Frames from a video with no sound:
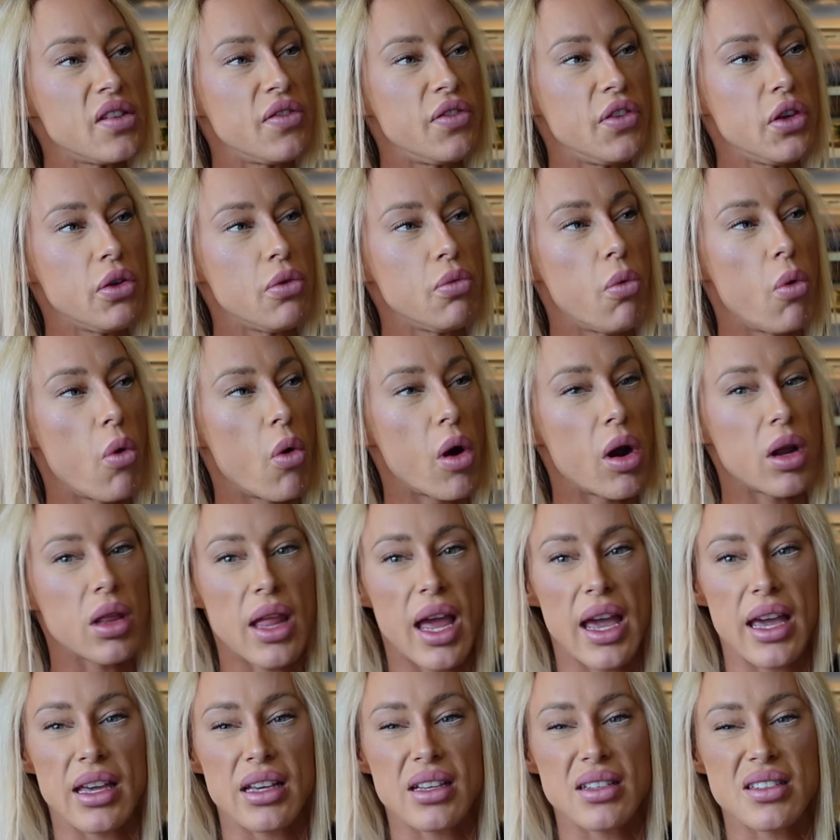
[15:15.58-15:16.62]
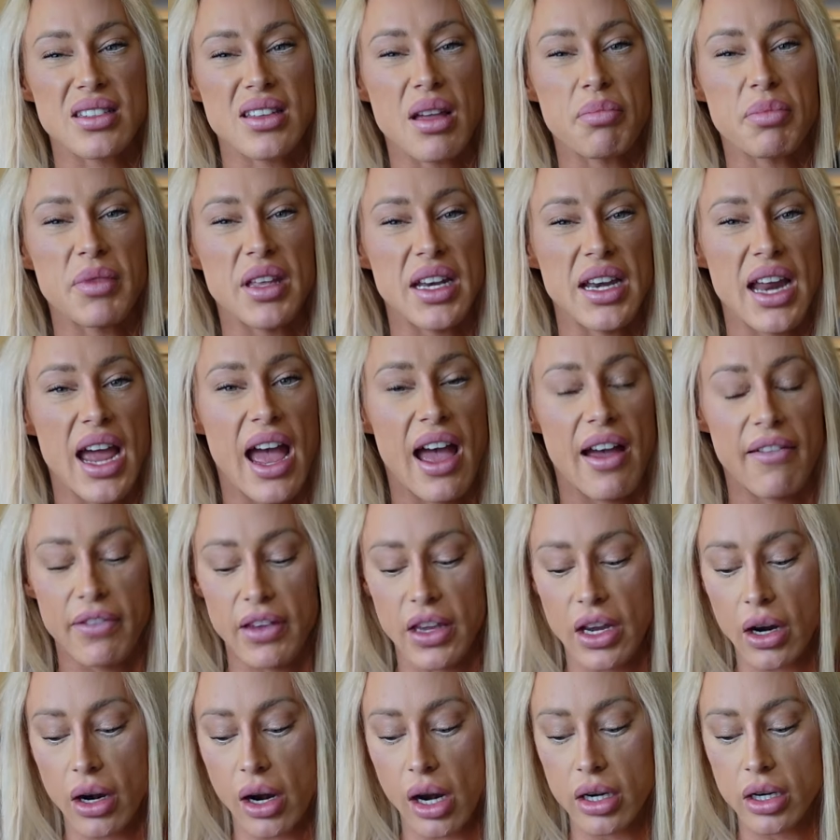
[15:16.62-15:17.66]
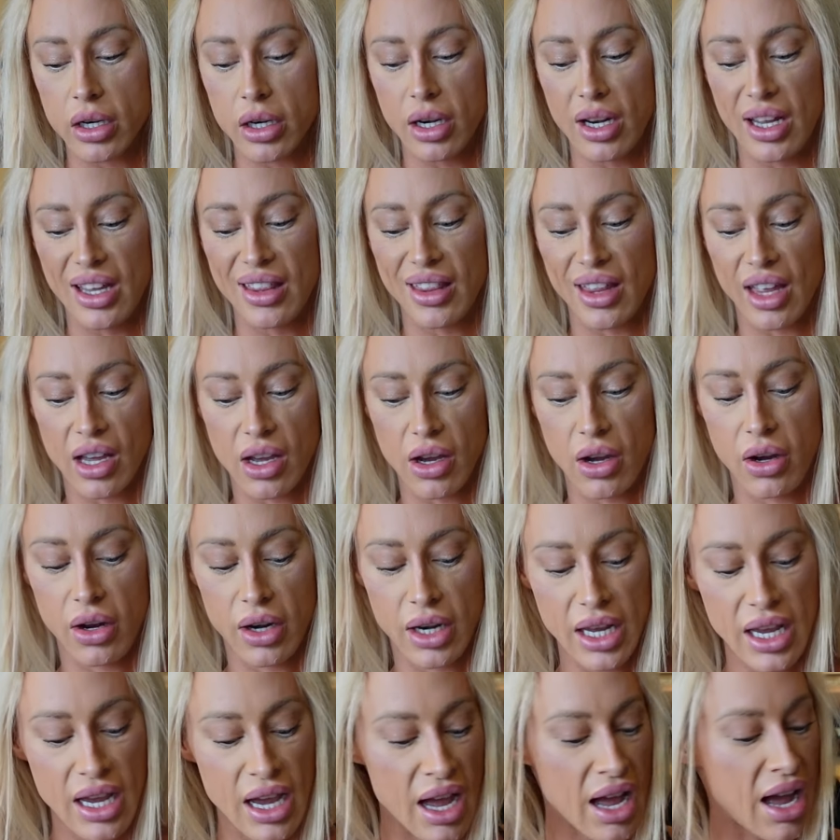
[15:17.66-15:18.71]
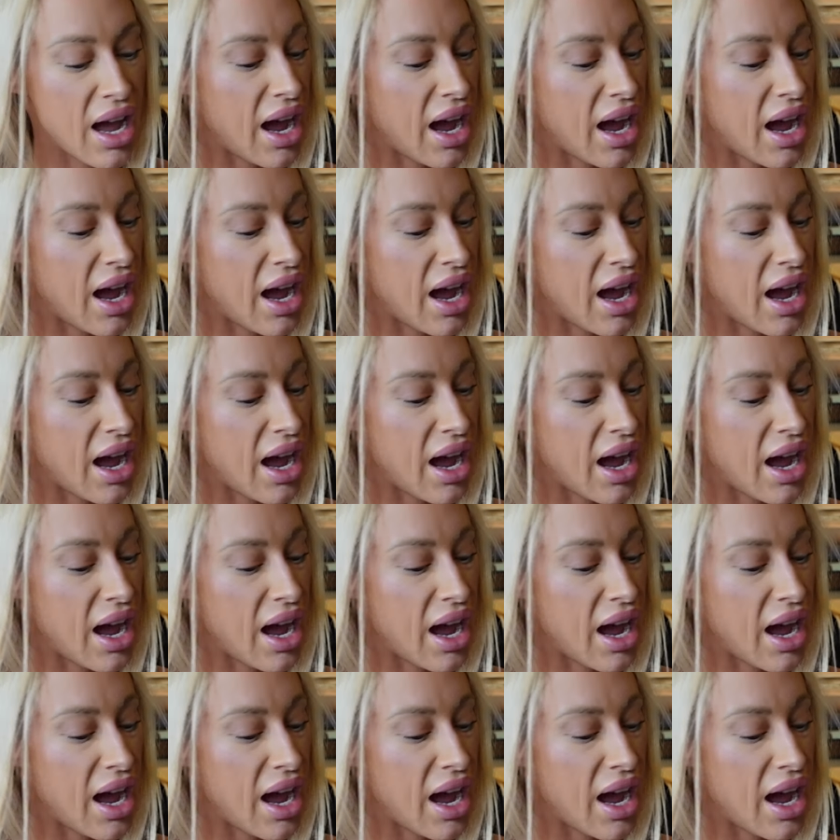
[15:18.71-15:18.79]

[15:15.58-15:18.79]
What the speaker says: if you wore like something heavier underneath, like a hoodie.